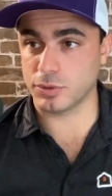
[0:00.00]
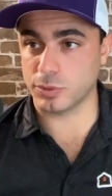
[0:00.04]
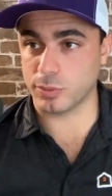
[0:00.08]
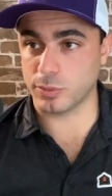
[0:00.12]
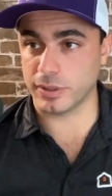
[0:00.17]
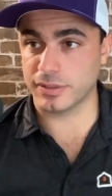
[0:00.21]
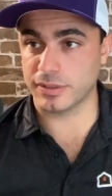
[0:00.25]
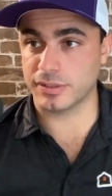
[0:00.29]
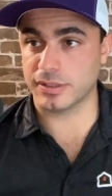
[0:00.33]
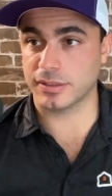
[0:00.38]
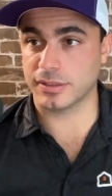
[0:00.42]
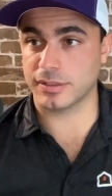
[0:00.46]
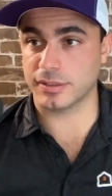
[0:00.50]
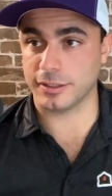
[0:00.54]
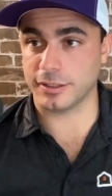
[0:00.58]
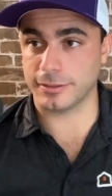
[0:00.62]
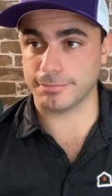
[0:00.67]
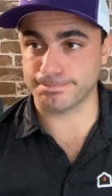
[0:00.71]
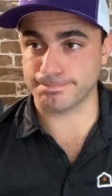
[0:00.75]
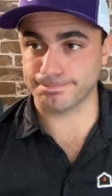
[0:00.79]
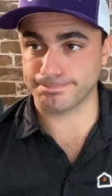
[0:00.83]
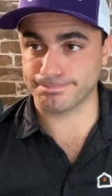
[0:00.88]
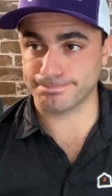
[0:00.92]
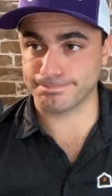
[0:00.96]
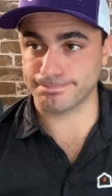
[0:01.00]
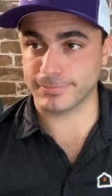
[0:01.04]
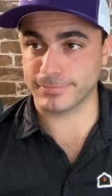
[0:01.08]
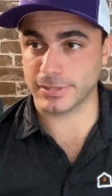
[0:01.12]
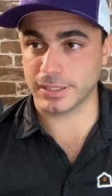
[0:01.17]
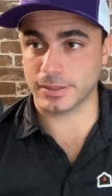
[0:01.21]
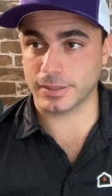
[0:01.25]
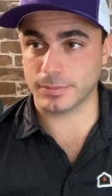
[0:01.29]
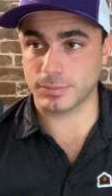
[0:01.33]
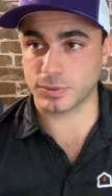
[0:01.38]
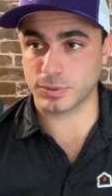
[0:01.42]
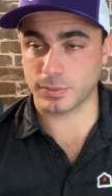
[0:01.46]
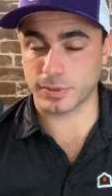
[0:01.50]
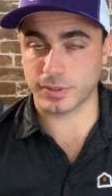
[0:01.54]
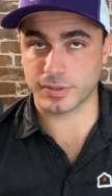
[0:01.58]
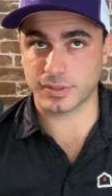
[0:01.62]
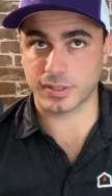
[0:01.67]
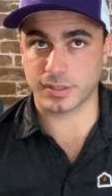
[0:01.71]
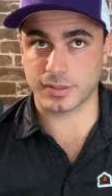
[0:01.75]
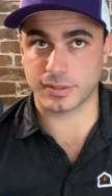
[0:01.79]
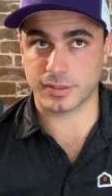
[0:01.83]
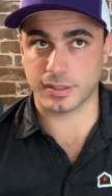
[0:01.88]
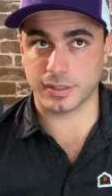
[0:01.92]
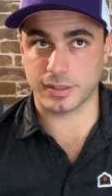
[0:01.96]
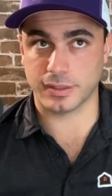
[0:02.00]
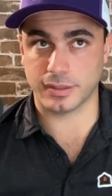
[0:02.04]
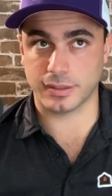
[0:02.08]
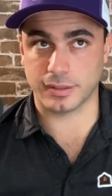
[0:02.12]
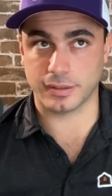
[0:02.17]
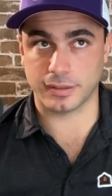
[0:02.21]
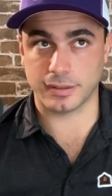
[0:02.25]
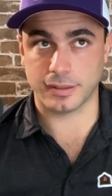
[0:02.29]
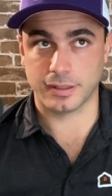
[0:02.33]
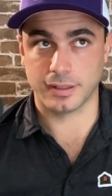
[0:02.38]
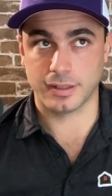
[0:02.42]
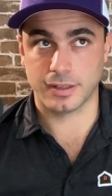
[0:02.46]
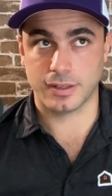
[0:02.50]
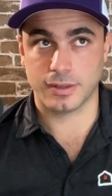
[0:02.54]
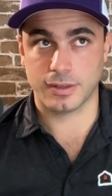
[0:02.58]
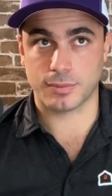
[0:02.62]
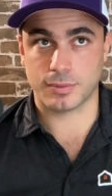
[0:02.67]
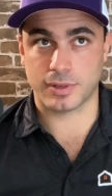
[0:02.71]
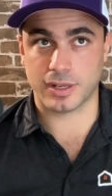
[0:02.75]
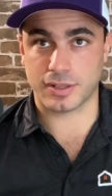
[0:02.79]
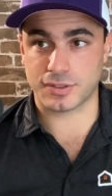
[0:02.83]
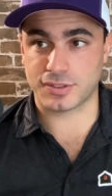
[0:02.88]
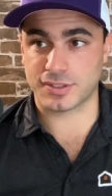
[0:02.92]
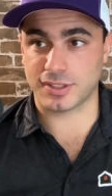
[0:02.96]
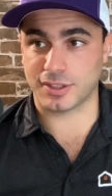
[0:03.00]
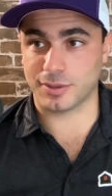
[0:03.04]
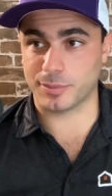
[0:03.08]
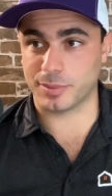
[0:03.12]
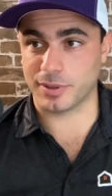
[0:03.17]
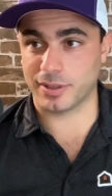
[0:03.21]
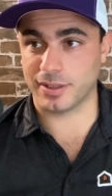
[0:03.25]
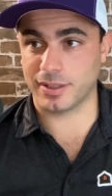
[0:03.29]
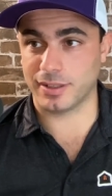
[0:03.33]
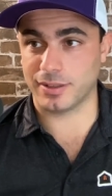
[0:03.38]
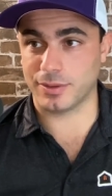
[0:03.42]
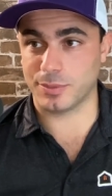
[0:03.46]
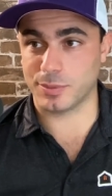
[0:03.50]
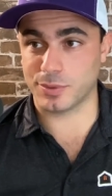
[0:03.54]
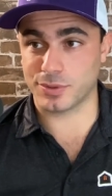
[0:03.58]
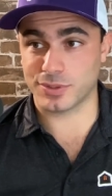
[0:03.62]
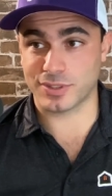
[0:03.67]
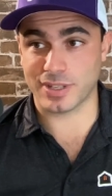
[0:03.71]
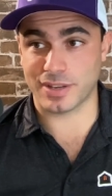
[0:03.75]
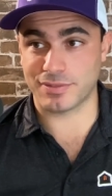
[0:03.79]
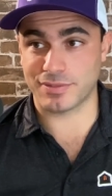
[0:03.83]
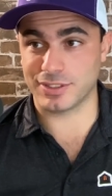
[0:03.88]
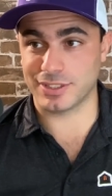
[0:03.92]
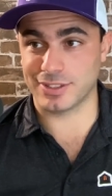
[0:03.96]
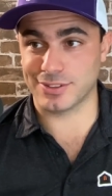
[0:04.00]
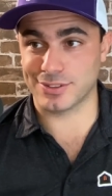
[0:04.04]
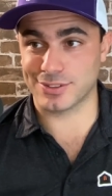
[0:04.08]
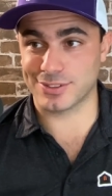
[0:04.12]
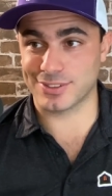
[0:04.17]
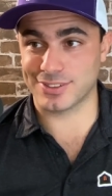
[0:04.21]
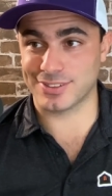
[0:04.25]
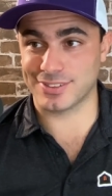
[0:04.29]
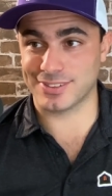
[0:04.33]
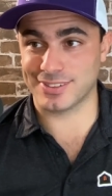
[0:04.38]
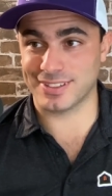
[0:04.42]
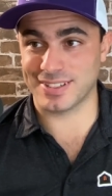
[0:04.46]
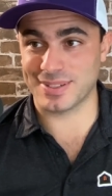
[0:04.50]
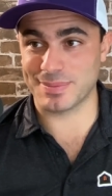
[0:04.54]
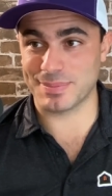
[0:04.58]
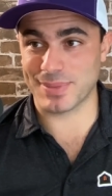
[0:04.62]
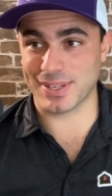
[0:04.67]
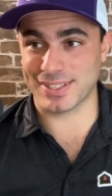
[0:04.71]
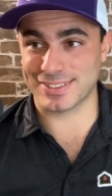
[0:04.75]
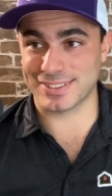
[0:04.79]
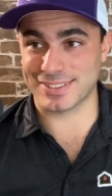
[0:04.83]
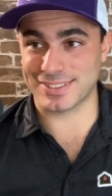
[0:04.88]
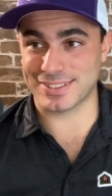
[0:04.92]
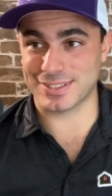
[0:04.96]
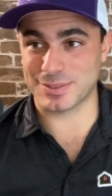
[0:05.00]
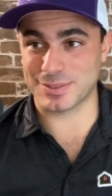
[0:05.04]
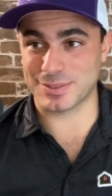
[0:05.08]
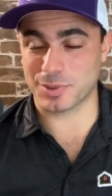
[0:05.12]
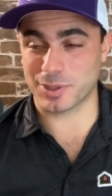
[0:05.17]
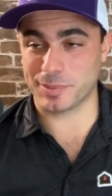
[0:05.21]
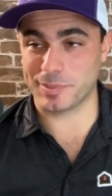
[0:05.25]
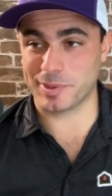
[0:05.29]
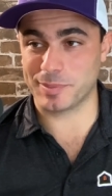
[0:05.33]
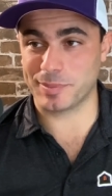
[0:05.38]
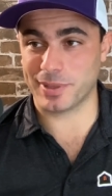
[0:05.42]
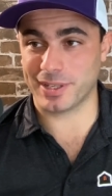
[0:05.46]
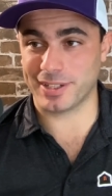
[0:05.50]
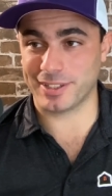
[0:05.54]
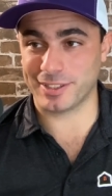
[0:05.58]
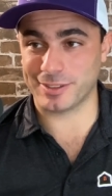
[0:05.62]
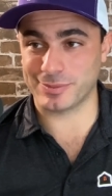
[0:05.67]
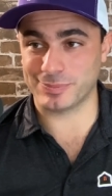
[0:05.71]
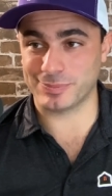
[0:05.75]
2016. Mm-hmm. Yep, 2016, okay. and we're now celebrating almost seven years in in business as Premium Painting.